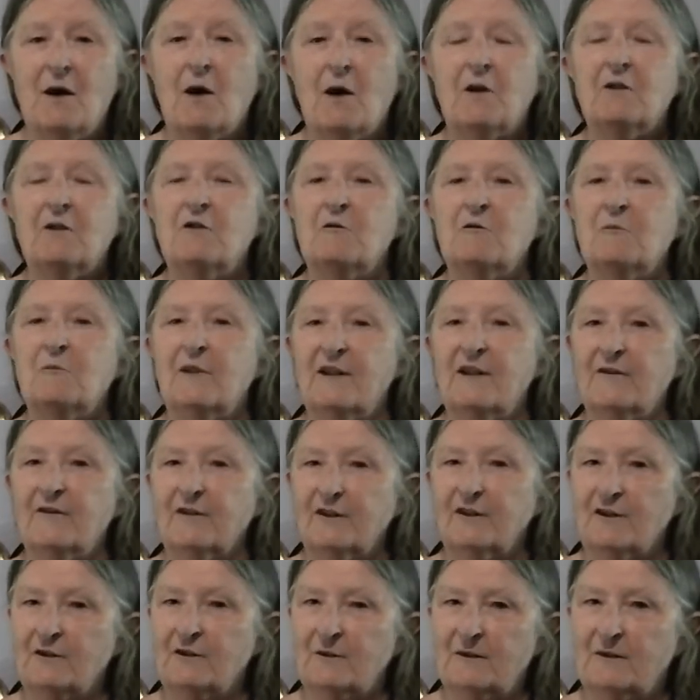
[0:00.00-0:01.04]
But if you're going
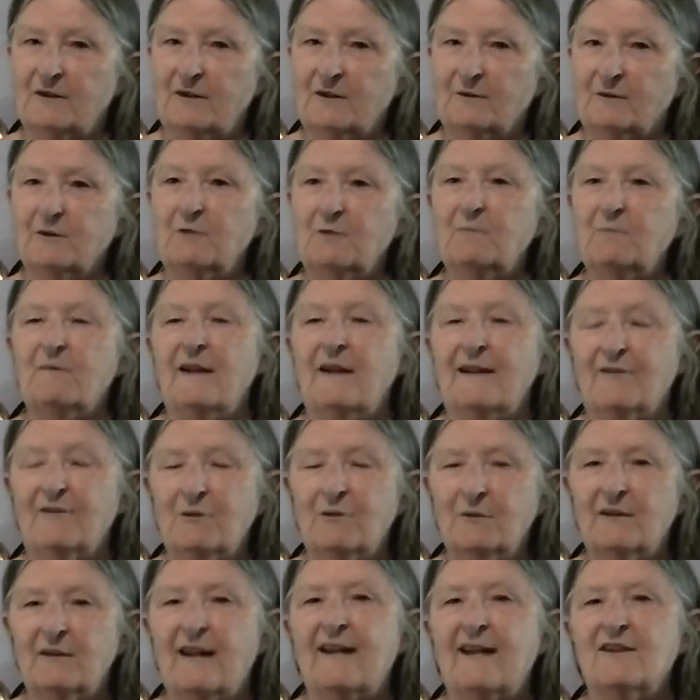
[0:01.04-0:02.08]
to do it in a group,
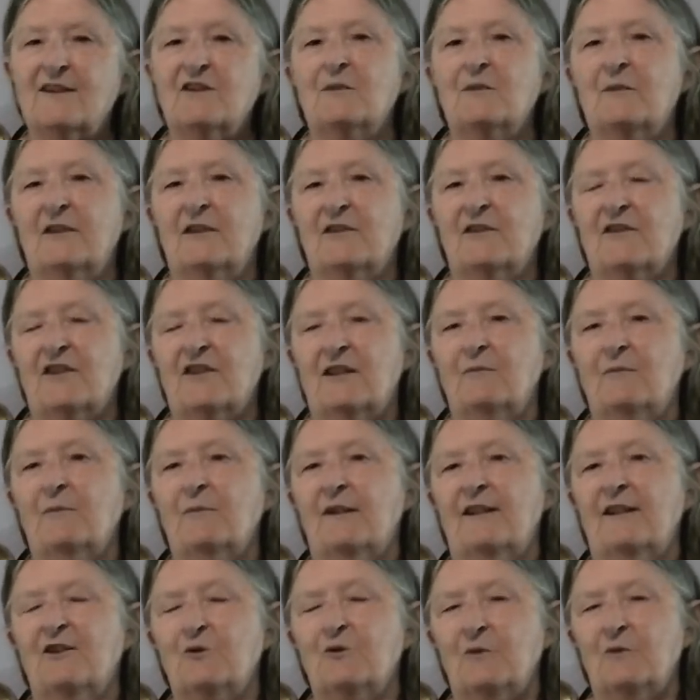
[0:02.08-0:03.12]
everyone has to be on the same
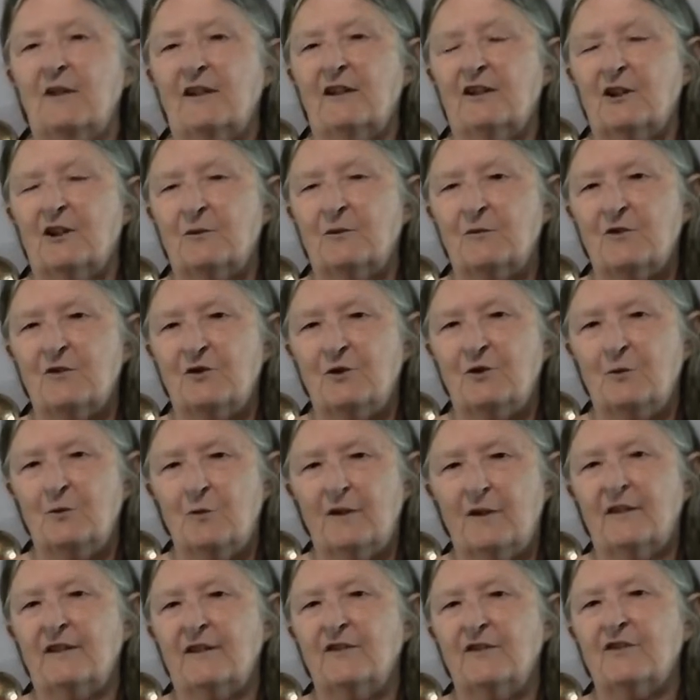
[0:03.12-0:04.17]
page when it comes to
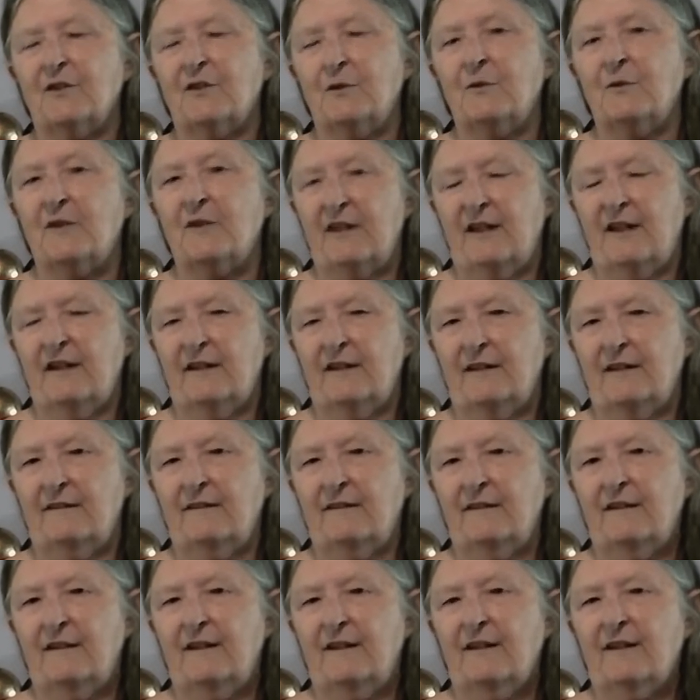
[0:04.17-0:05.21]
what is okay.
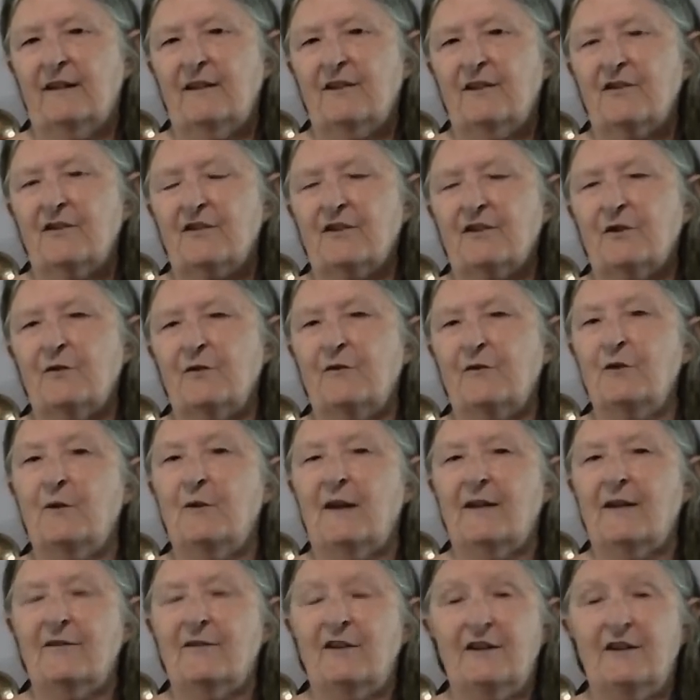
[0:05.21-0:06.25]
So if you
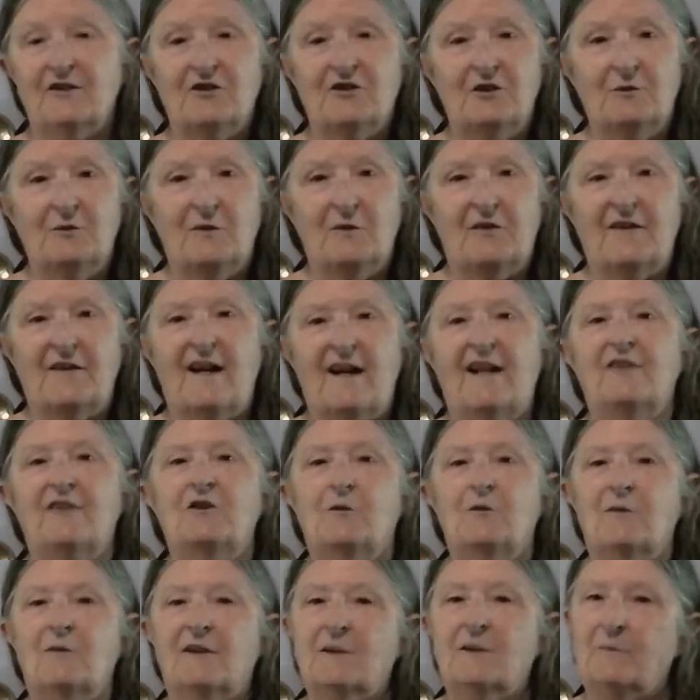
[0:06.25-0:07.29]
have an issue with that, you
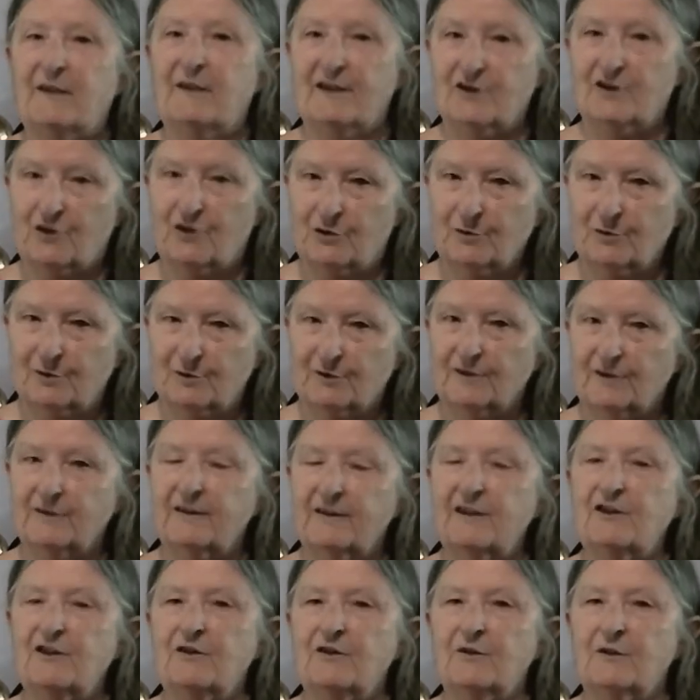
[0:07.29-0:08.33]
want to make sure
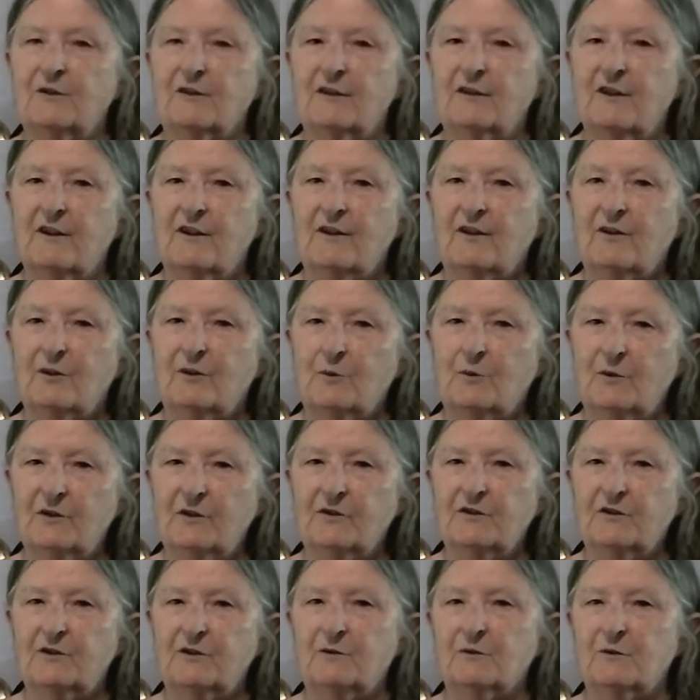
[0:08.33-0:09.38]
that you're with
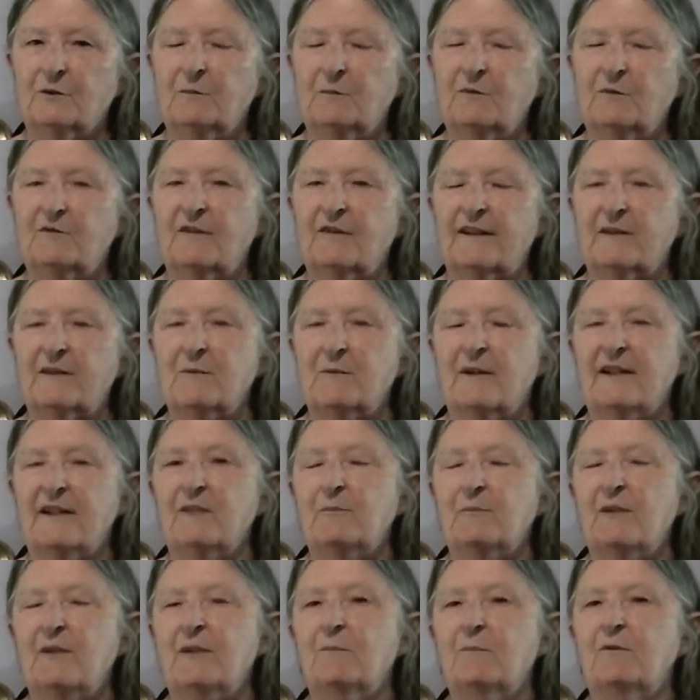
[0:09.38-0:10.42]
a group of like-minded
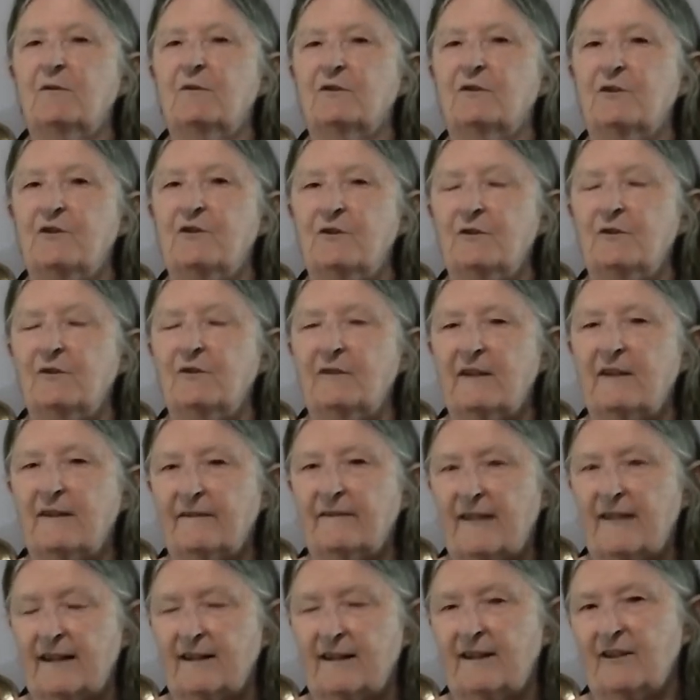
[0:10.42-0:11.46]
people to do
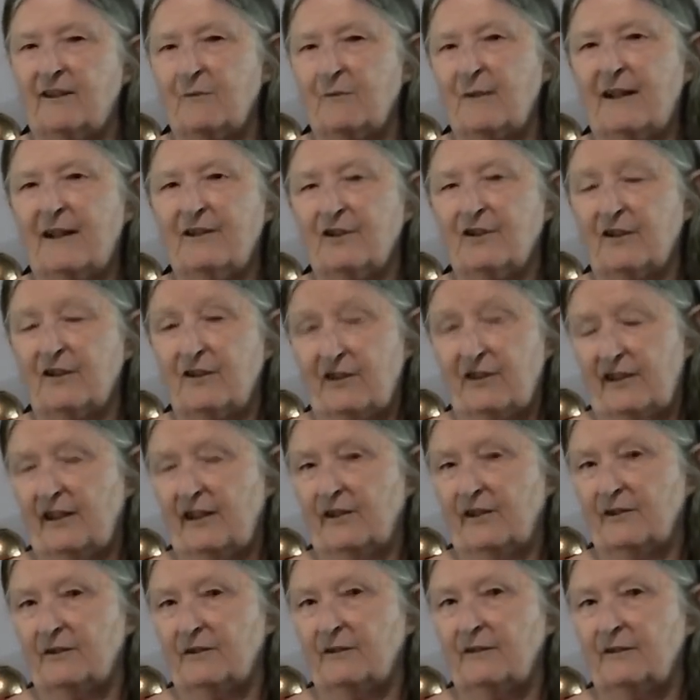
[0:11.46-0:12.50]
that kind of magic
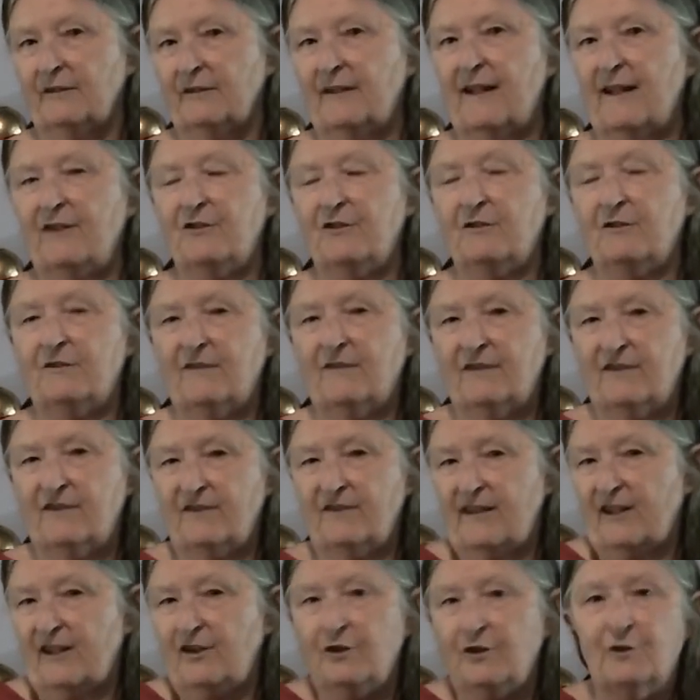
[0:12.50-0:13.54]
together, and
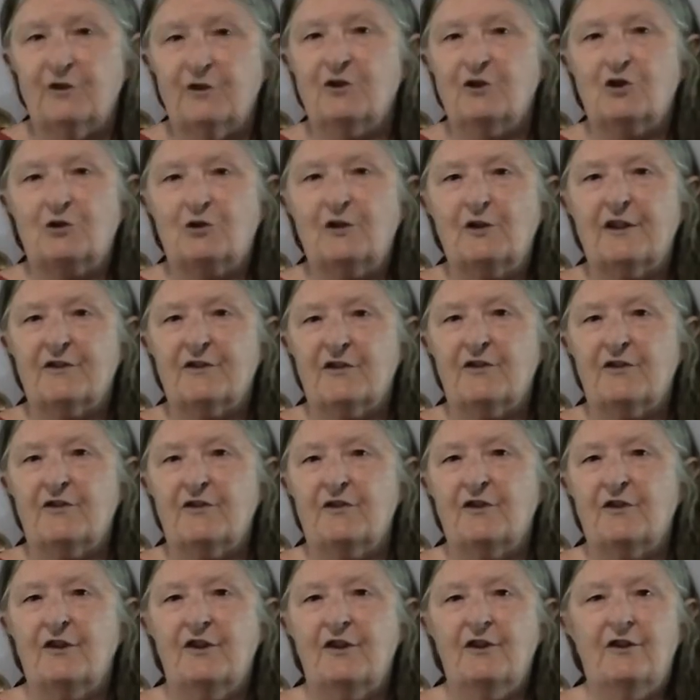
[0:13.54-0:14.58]
that you can trust
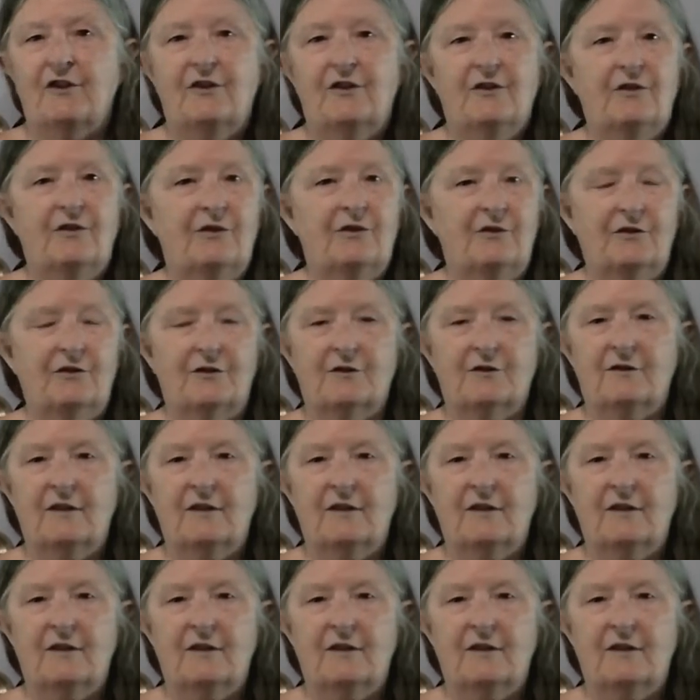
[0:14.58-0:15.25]
your